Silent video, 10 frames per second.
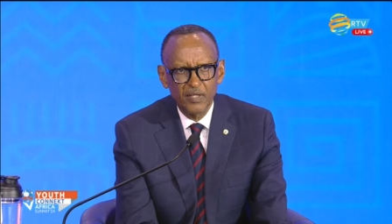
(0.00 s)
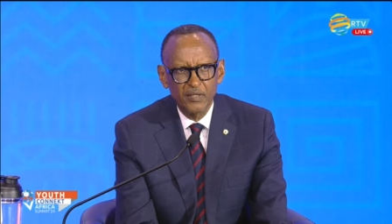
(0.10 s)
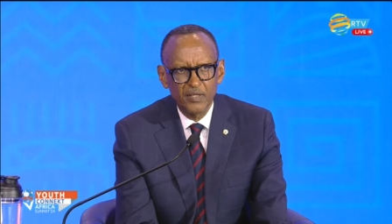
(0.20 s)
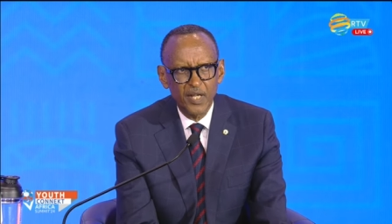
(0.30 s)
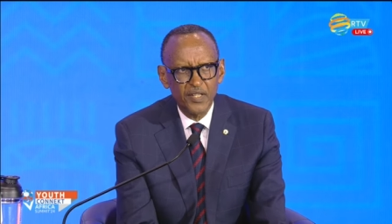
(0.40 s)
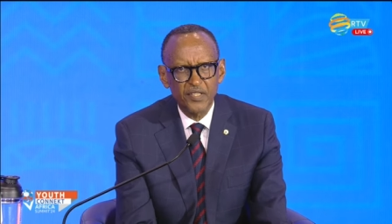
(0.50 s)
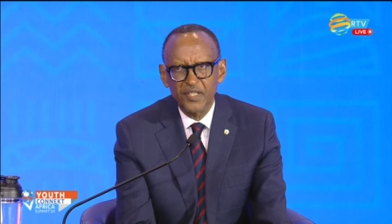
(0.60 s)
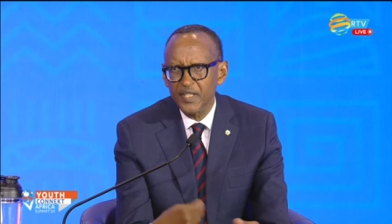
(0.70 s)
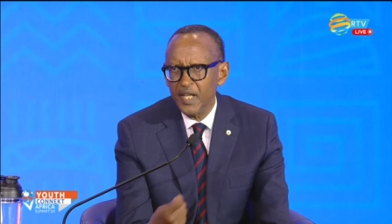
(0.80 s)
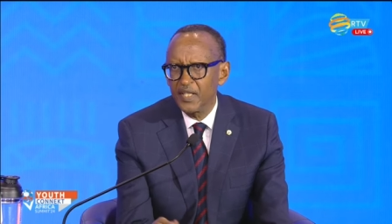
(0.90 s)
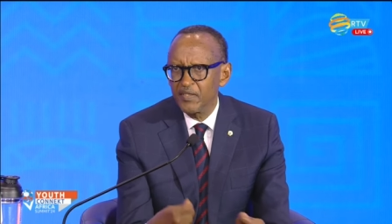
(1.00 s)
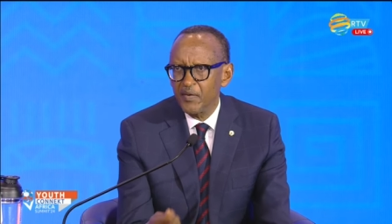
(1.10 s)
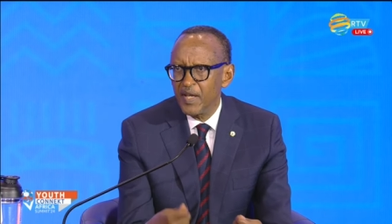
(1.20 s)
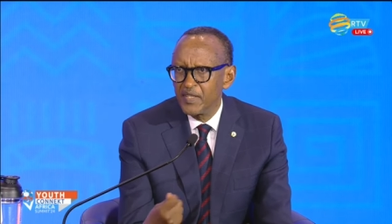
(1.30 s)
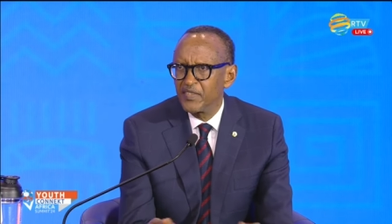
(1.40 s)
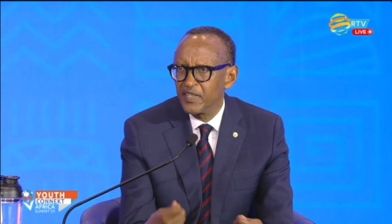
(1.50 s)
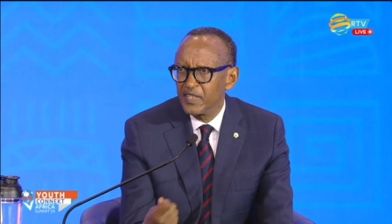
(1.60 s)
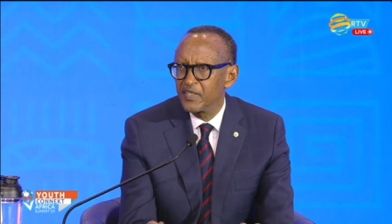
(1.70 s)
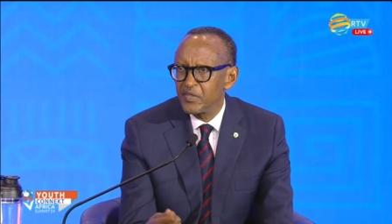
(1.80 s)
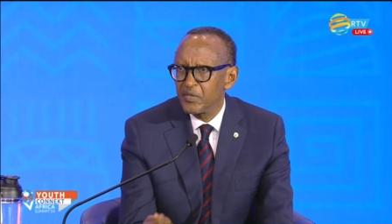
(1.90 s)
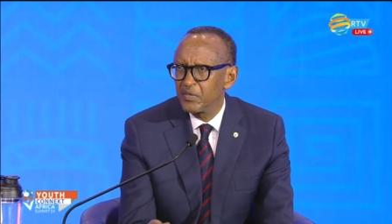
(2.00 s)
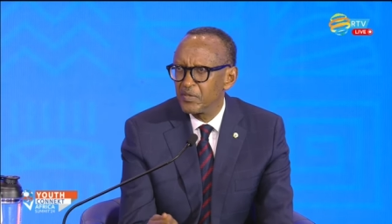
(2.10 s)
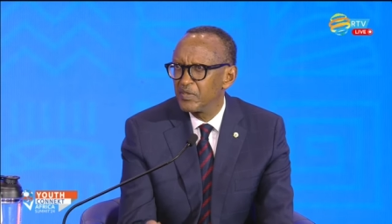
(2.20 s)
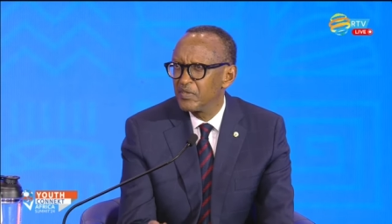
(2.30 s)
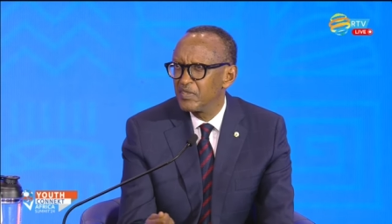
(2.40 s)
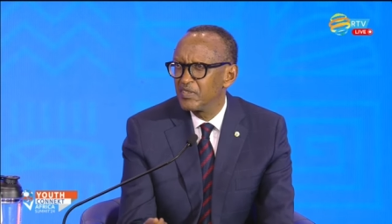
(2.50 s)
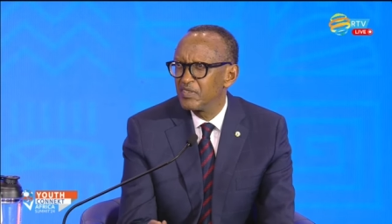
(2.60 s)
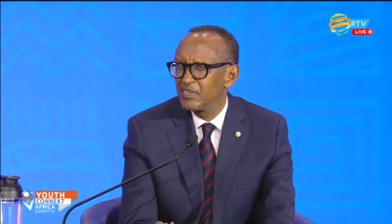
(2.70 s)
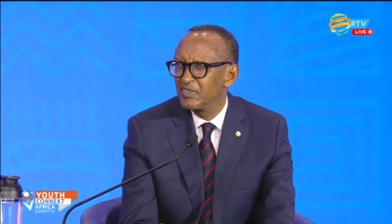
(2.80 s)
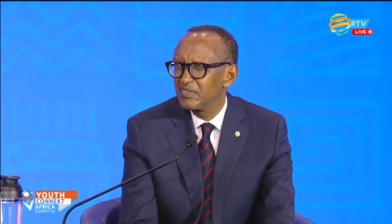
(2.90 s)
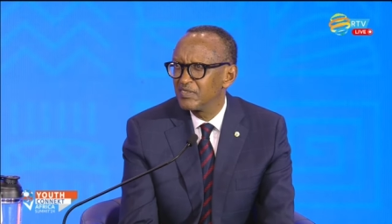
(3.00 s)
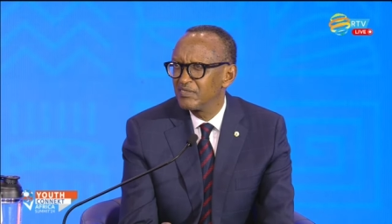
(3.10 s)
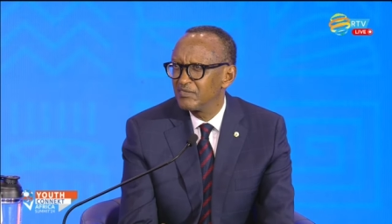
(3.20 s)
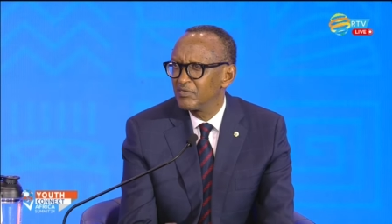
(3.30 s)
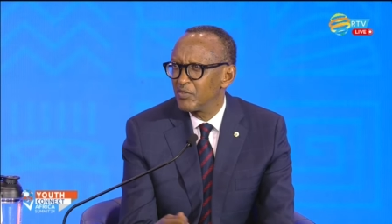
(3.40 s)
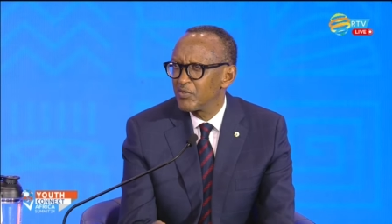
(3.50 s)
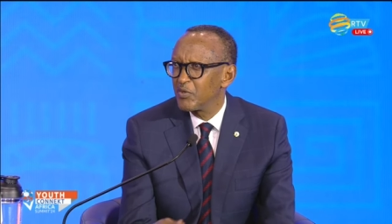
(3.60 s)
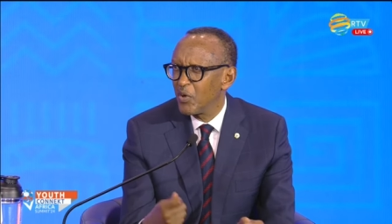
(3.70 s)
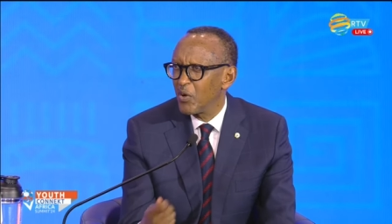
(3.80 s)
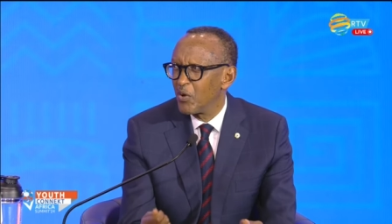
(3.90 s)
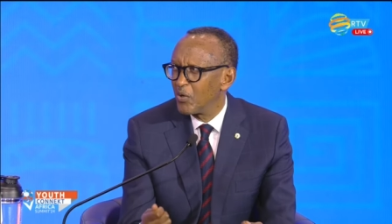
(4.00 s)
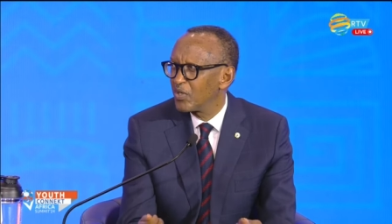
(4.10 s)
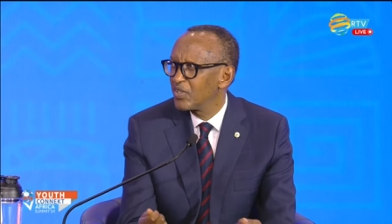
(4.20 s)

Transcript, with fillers: just saying the right things for so long.